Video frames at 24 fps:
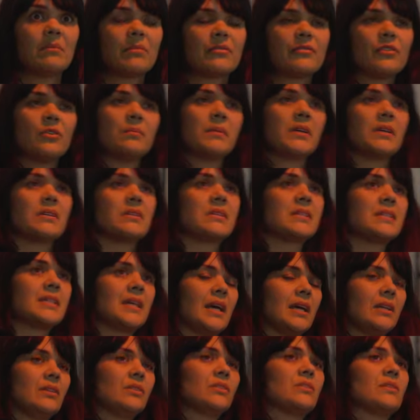and performing on
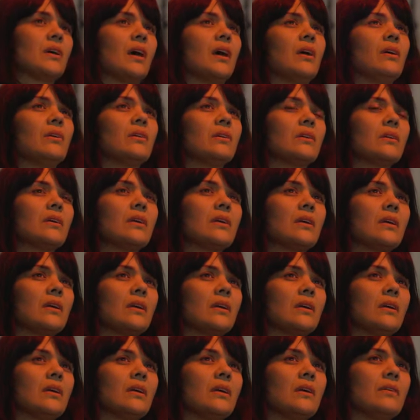stage. So
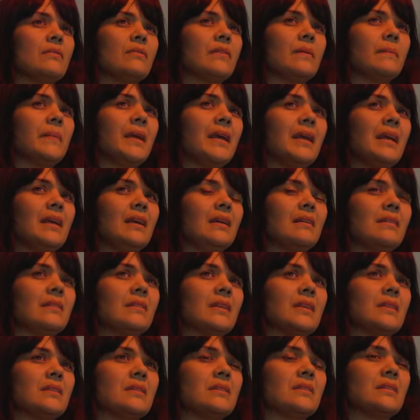for me,
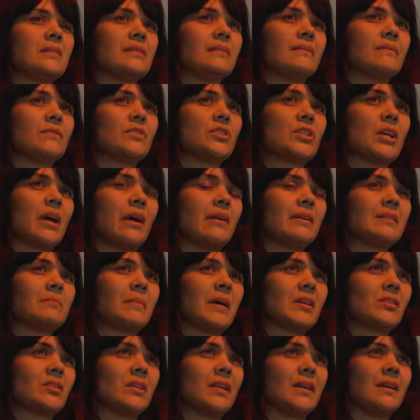this show
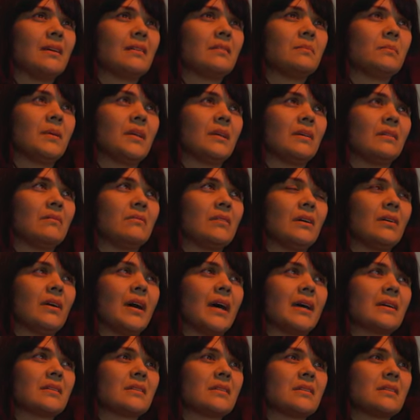especially has been a real
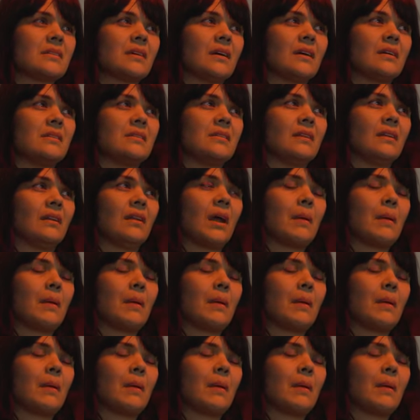exercise in